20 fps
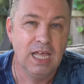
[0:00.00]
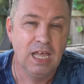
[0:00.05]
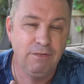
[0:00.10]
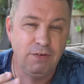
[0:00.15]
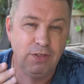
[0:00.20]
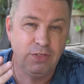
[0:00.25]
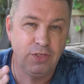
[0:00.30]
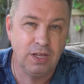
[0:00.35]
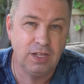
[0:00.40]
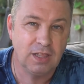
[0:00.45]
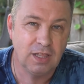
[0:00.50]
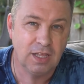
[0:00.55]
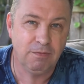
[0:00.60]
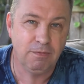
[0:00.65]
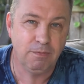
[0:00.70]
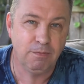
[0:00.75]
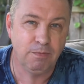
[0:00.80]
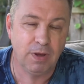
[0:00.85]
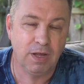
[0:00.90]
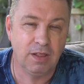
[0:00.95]
If you think
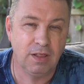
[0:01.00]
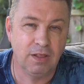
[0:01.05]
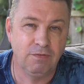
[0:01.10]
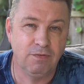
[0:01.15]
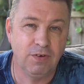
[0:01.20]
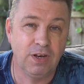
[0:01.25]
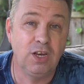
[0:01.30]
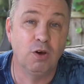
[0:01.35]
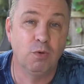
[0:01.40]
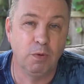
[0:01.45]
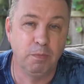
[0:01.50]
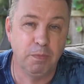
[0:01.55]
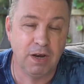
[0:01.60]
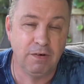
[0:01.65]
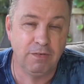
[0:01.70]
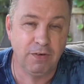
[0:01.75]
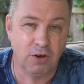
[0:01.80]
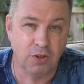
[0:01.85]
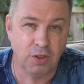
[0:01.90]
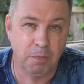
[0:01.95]
the, the video would
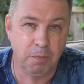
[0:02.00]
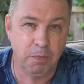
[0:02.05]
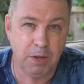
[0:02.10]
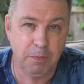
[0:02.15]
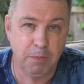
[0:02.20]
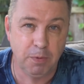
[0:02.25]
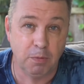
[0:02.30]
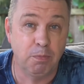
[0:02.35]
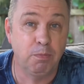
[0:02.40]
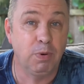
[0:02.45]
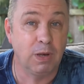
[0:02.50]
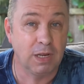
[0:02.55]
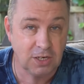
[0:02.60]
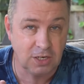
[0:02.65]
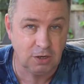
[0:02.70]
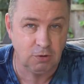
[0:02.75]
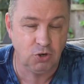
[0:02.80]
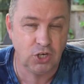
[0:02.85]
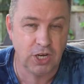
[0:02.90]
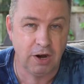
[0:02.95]
benefit other people,
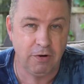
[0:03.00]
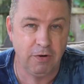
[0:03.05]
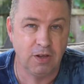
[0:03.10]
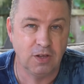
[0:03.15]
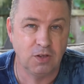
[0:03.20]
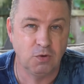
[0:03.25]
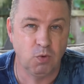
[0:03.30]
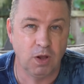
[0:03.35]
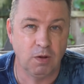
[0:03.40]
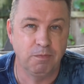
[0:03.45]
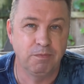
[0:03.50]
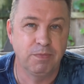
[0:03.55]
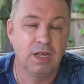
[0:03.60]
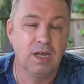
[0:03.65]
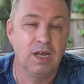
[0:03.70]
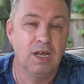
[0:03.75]
please do share it as well.